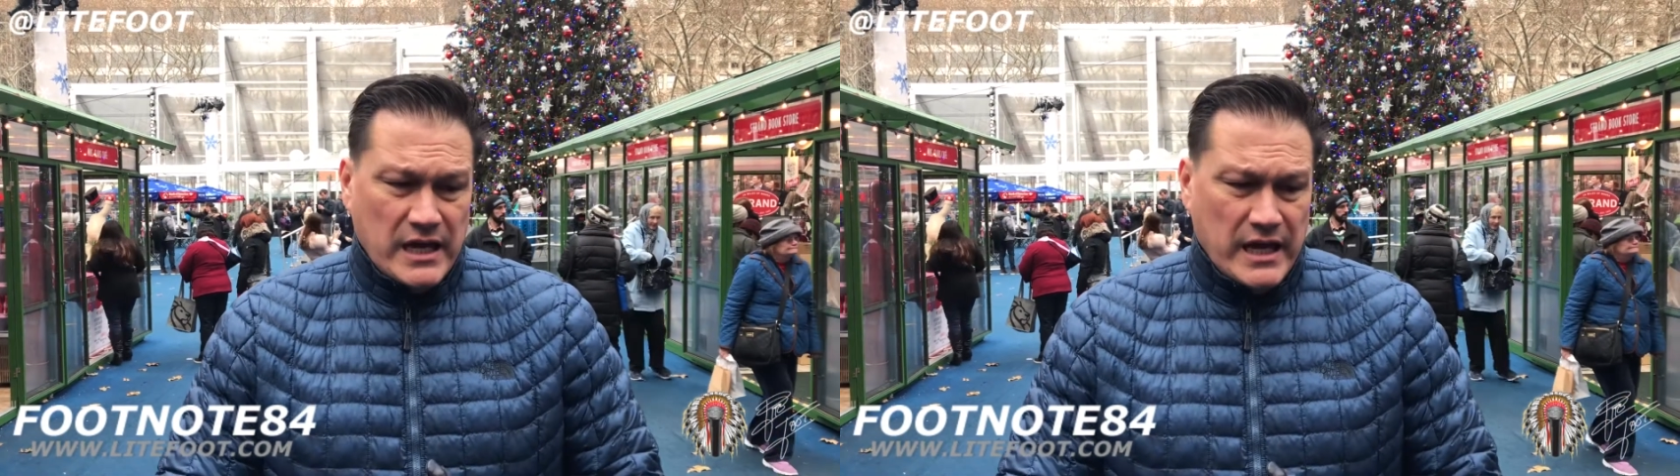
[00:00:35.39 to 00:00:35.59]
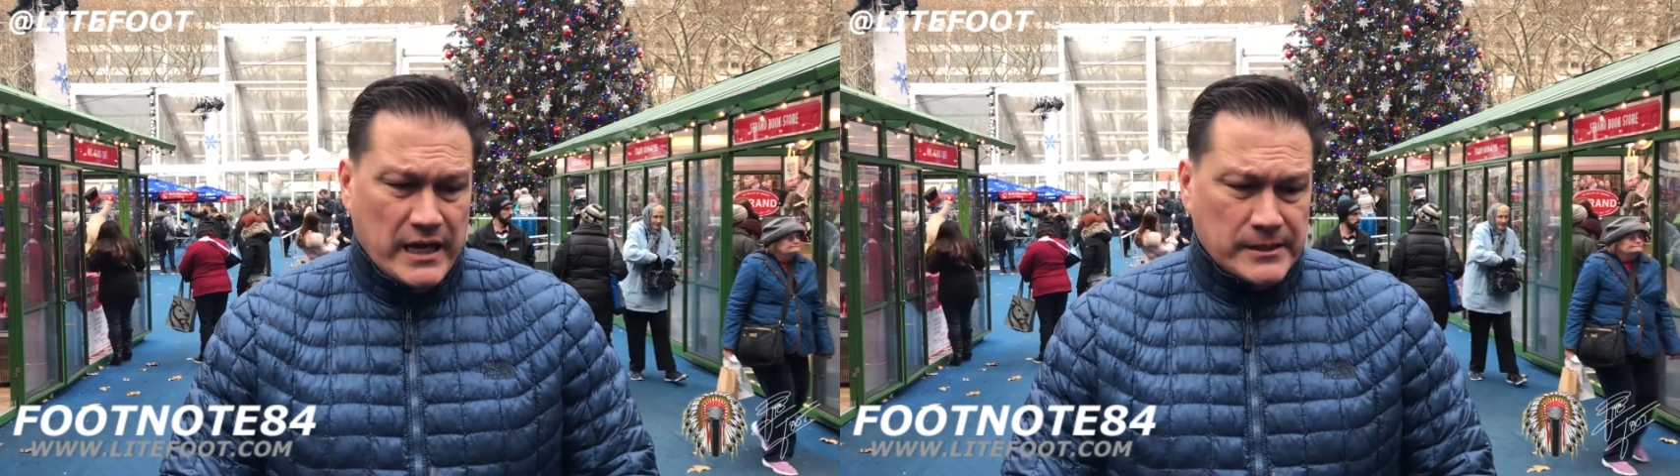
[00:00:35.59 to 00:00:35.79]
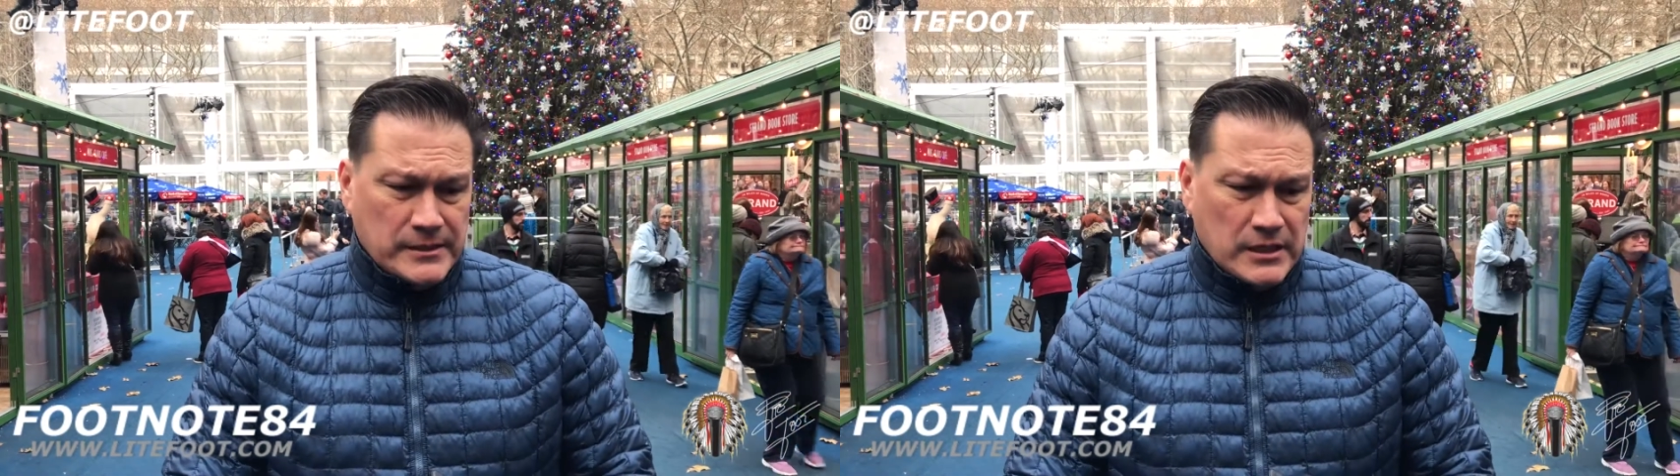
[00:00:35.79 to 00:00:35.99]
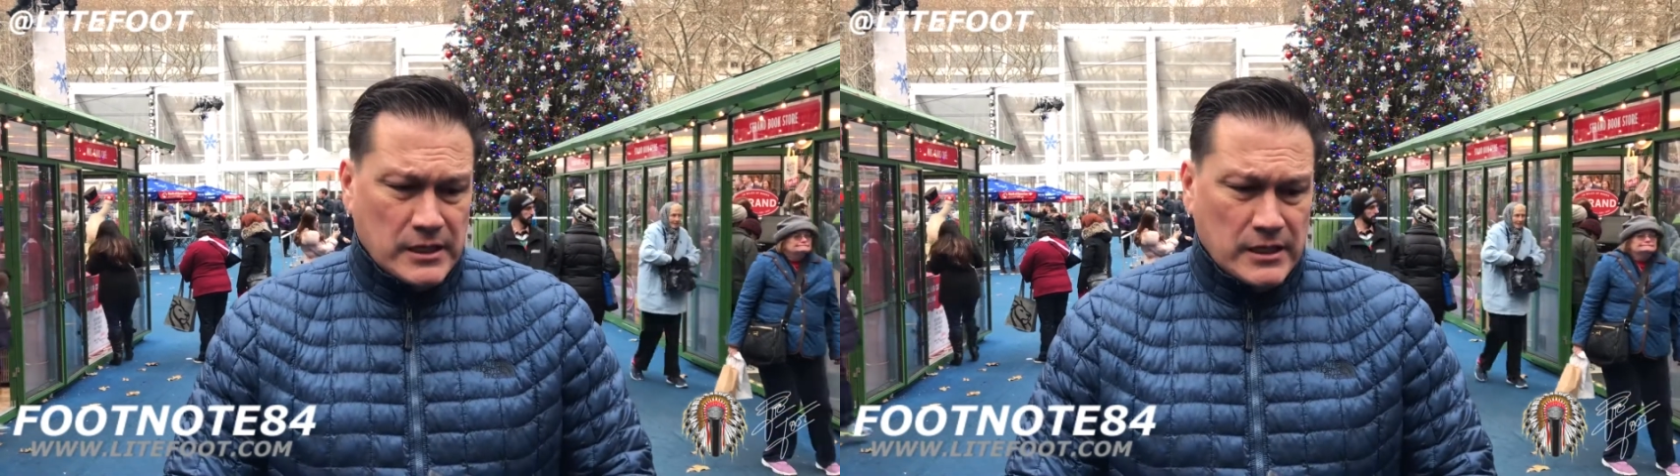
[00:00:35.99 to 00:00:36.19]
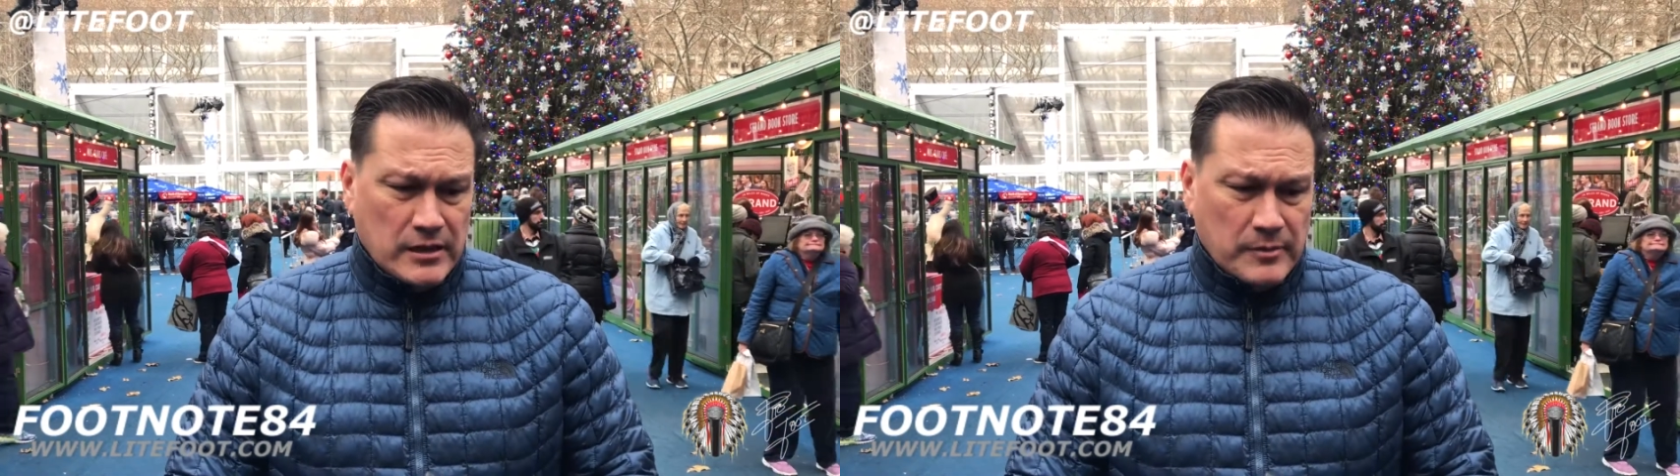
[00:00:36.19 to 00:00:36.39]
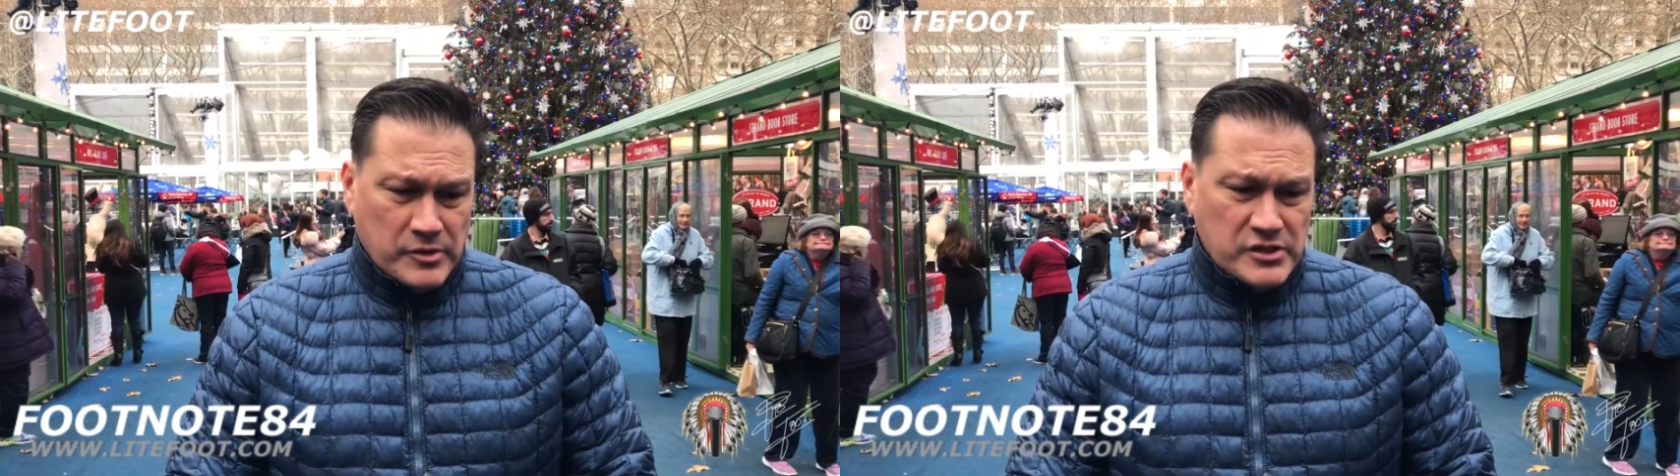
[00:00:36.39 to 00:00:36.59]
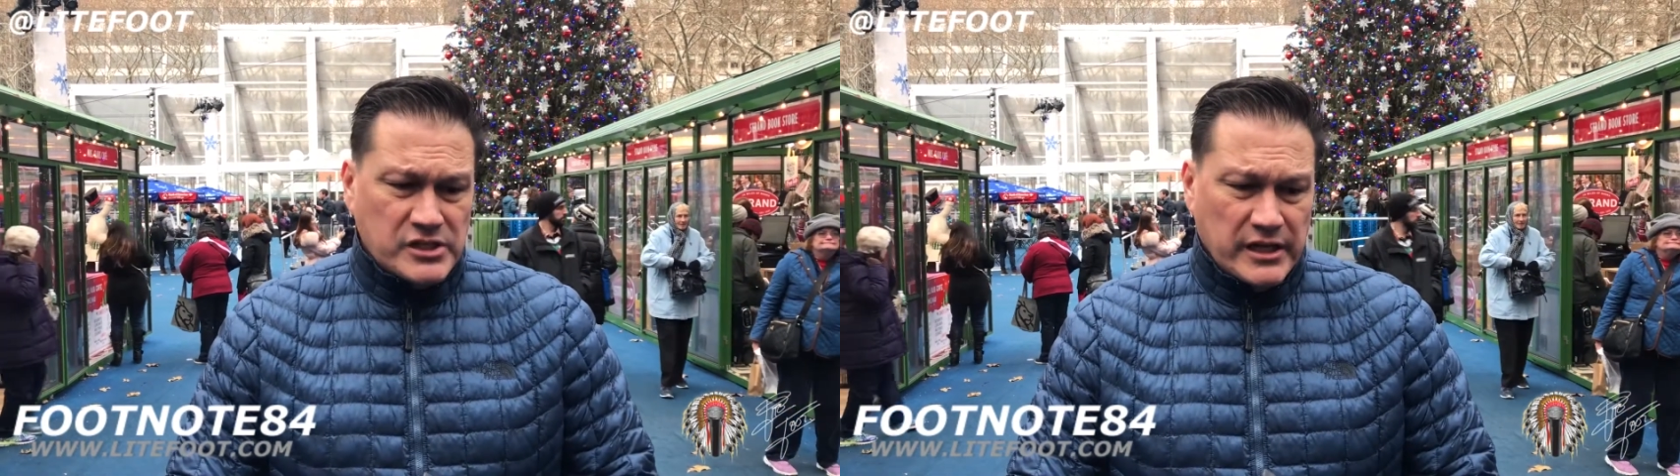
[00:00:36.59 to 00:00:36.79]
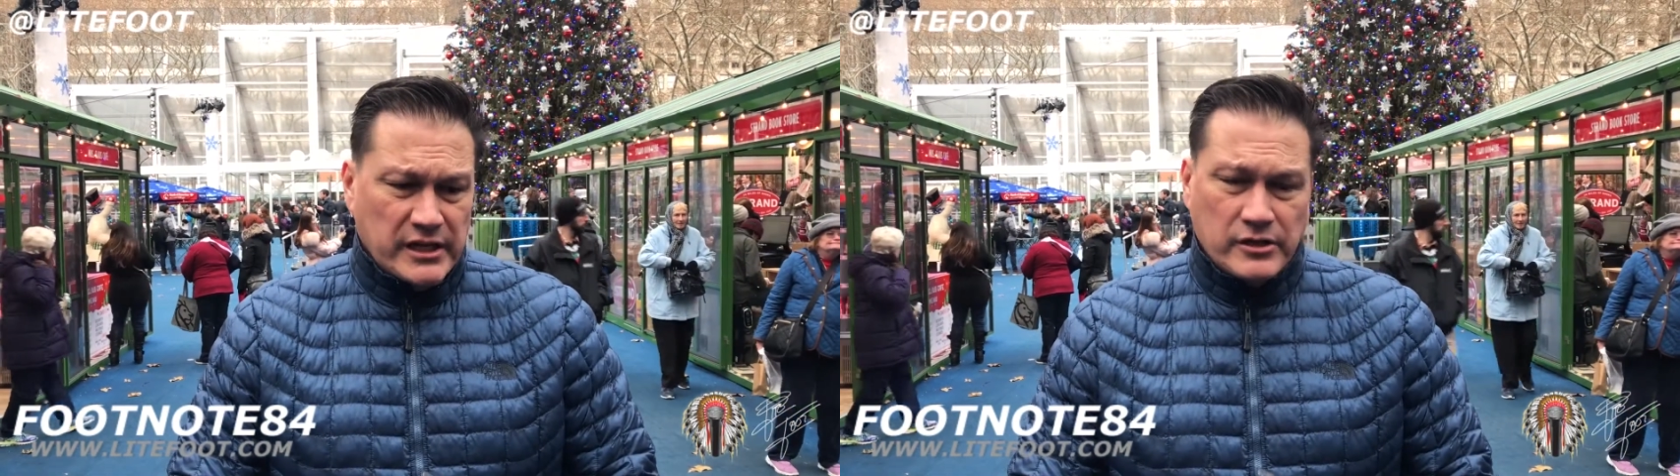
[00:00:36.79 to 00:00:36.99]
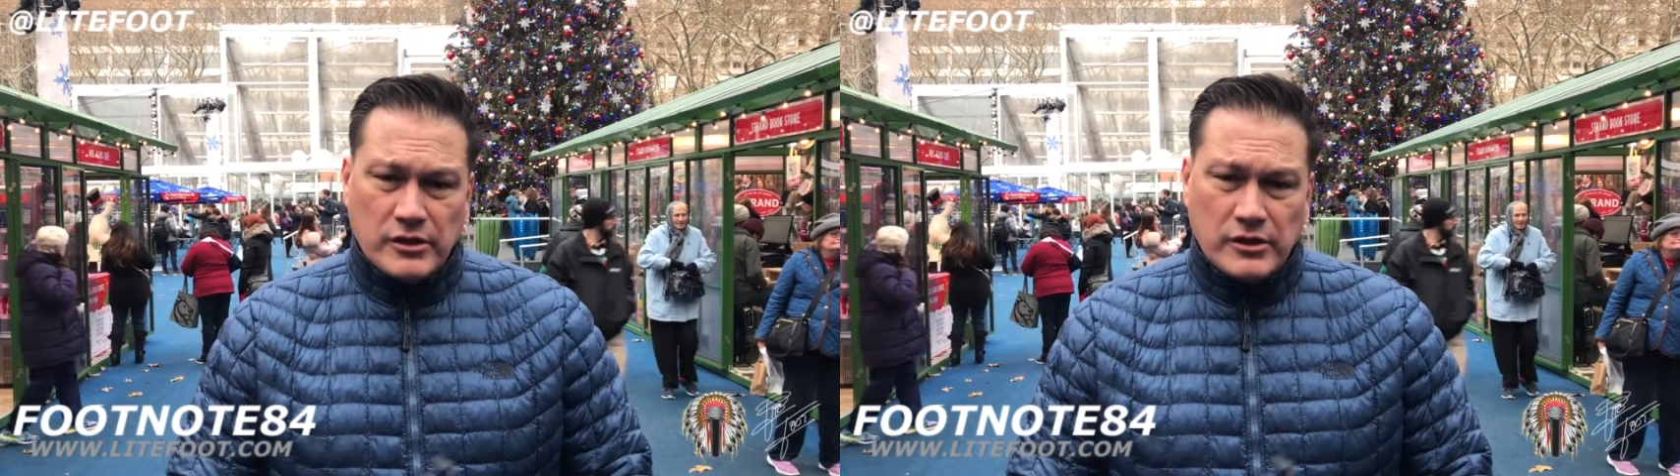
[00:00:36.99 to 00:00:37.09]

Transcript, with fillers: and uh, appreciating